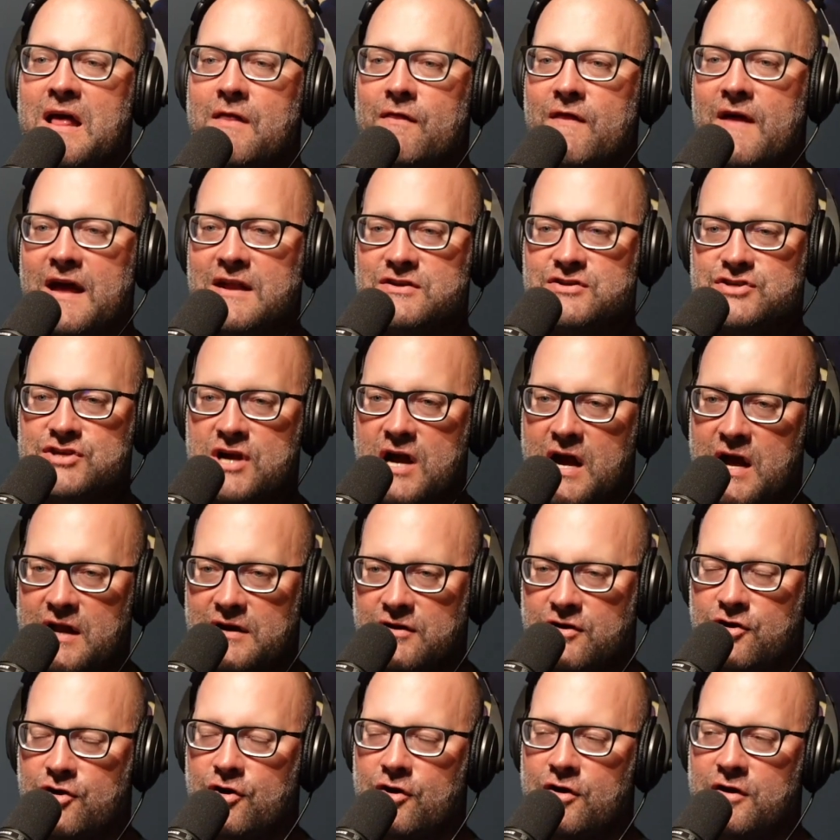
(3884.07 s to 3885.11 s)
that John
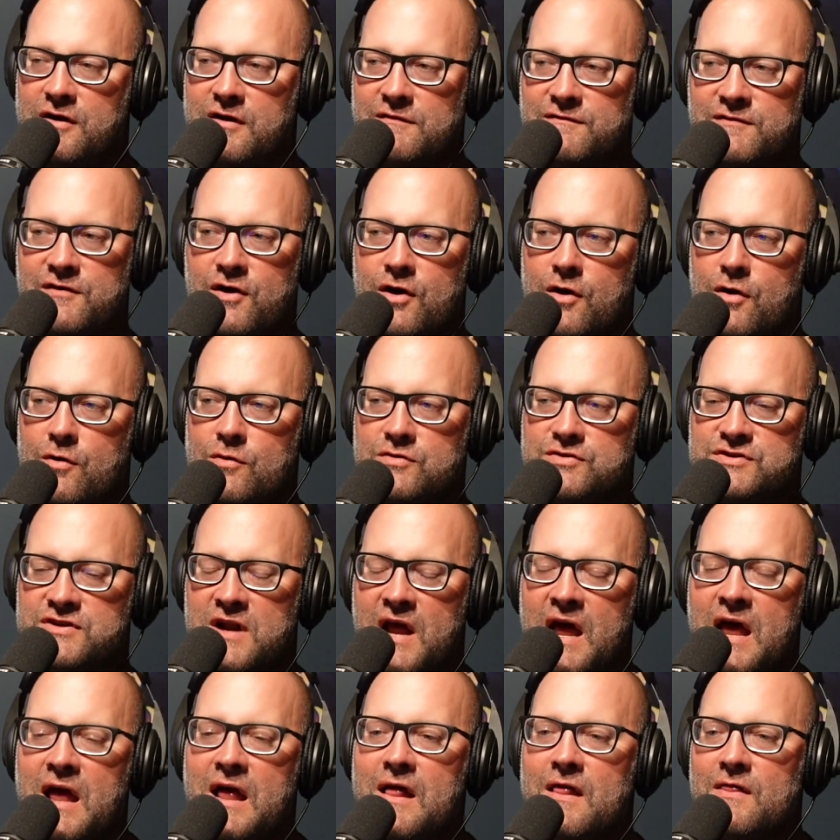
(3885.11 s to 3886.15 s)
Cook have coached,
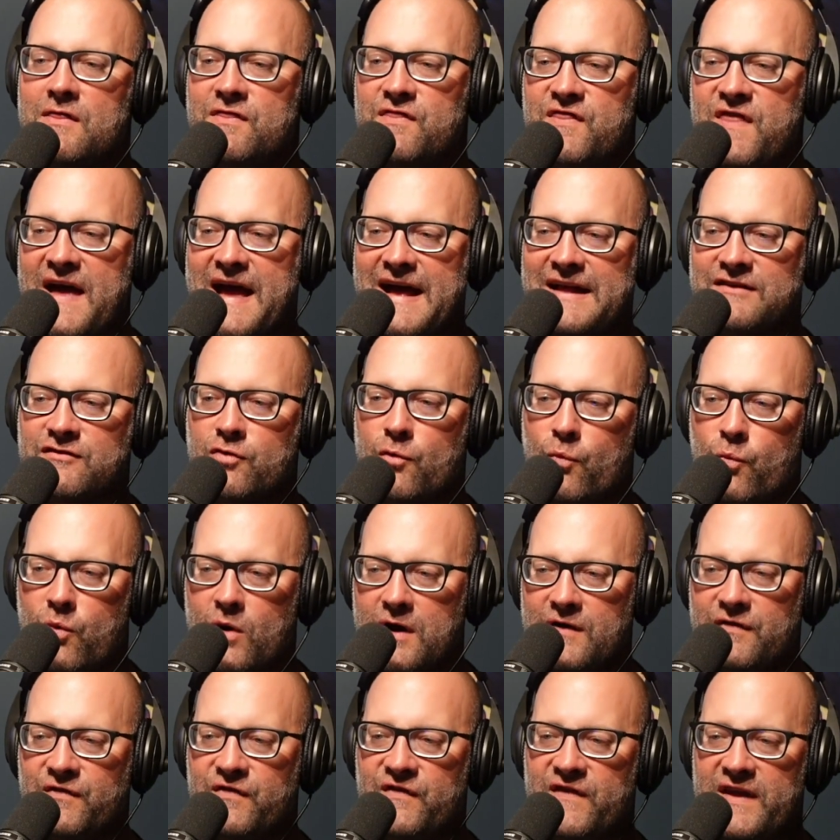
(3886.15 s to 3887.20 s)
that's
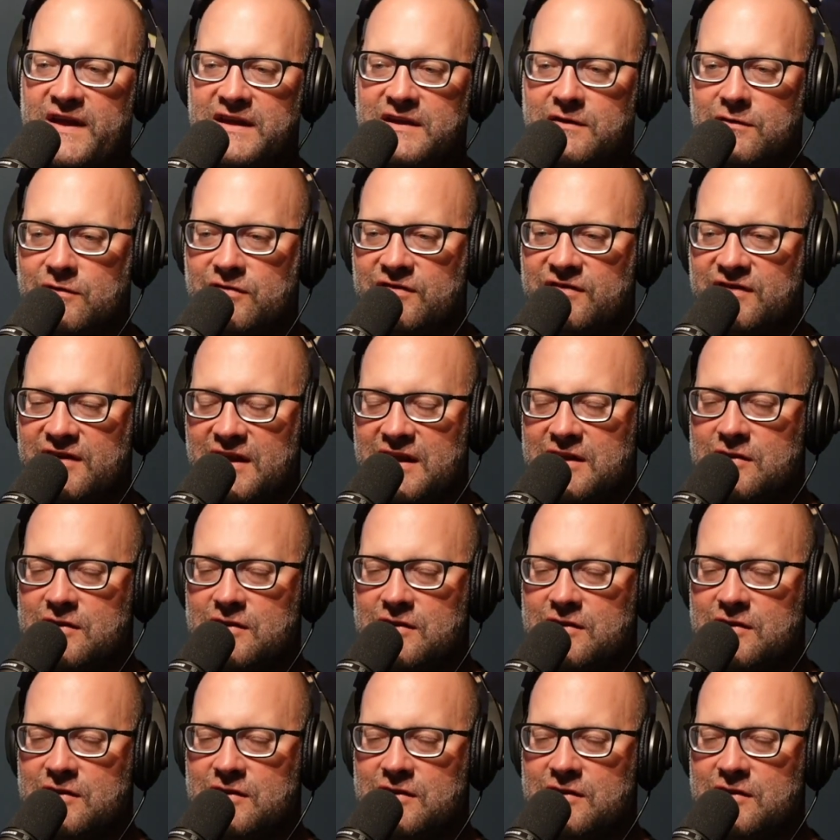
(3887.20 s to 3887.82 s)
one thing you see.